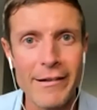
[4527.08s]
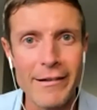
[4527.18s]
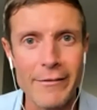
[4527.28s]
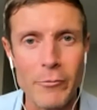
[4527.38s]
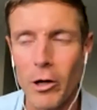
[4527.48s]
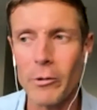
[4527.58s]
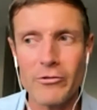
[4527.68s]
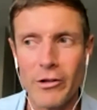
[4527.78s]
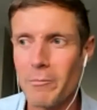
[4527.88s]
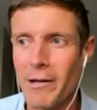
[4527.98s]
We're always
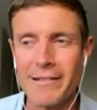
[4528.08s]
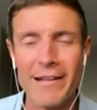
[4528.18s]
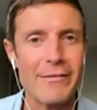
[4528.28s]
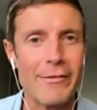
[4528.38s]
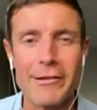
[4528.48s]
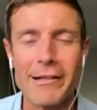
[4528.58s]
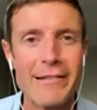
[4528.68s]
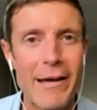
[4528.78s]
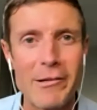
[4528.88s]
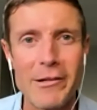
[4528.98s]
trying to make sense of everything
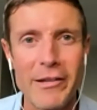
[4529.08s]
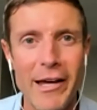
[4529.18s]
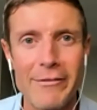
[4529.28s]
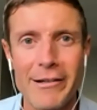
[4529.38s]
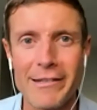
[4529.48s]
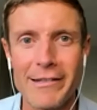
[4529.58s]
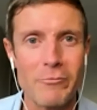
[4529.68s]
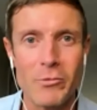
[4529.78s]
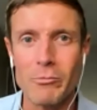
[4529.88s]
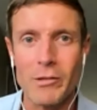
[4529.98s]
that's happening outside of us. And
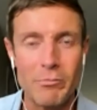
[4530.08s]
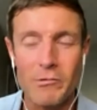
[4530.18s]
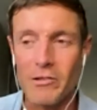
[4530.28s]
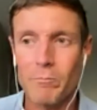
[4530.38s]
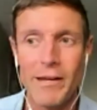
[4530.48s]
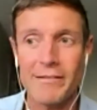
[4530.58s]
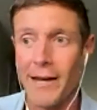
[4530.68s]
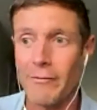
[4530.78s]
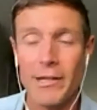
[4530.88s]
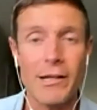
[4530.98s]
we just base
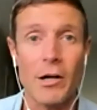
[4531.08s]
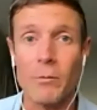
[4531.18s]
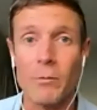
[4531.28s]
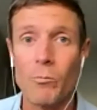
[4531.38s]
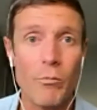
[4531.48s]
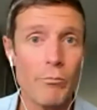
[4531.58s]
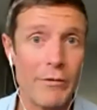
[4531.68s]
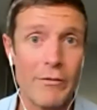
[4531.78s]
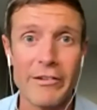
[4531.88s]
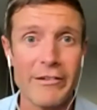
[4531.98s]
everything on
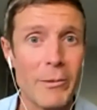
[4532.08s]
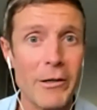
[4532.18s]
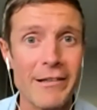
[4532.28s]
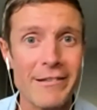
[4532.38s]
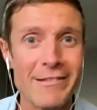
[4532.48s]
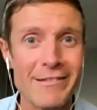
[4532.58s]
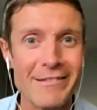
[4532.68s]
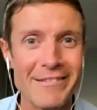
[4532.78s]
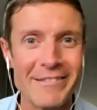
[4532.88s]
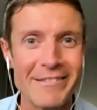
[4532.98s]
previous experience.
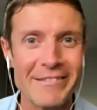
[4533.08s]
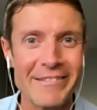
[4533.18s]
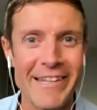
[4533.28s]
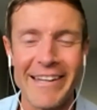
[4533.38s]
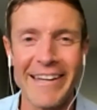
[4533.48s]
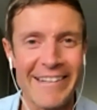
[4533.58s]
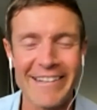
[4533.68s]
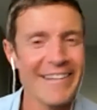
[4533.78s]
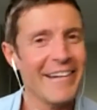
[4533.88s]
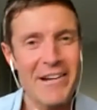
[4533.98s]

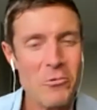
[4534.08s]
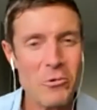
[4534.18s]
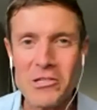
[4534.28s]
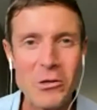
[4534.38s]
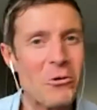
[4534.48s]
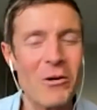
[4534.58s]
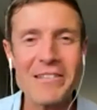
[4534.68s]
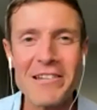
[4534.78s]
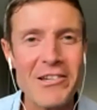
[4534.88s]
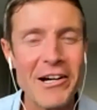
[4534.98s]
We're so quick
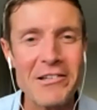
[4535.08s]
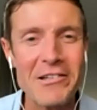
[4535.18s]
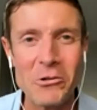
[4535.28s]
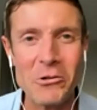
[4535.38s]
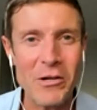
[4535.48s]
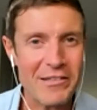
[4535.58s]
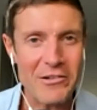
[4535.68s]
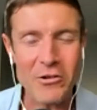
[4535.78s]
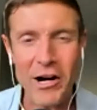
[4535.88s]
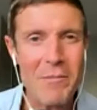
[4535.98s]
to judge, so quick to
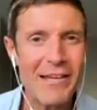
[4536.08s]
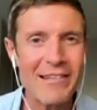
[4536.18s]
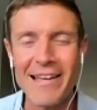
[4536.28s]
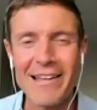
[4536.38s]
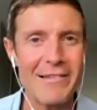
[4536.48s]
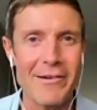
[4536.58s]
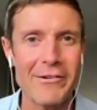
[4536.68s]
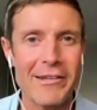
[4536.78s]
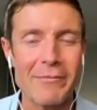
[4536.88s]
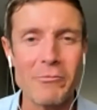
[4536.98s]
try to make sense of
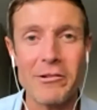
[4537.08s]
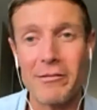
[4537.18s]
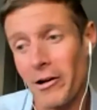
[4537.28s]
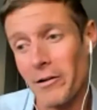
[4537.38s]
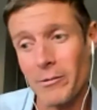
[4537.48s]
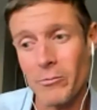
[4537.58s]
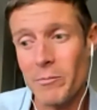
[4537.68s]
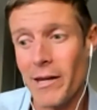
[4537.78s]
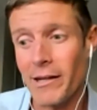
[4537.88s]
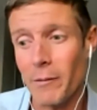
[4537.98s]
everything when often we
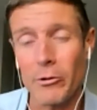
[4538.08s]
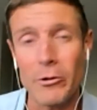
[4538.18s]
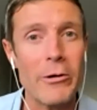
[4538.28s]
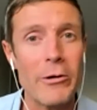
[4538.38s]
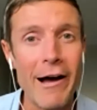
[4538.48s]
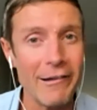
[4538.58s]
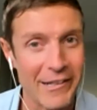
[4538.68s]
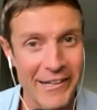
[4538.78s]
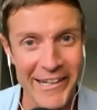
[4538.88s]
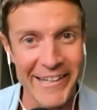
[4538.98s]
make up our own
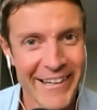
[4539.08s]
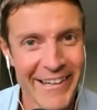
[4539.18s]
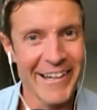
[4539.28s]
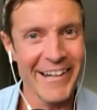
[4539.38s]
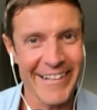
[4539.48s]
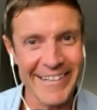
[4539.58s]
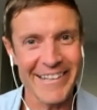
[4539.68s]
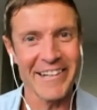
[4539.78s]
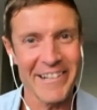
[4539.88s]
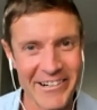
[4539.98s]
reality.
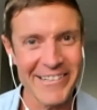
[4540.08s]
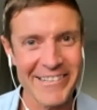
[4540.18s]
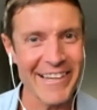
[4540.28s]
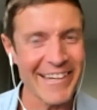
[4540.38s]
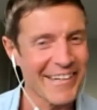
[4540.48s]
It's like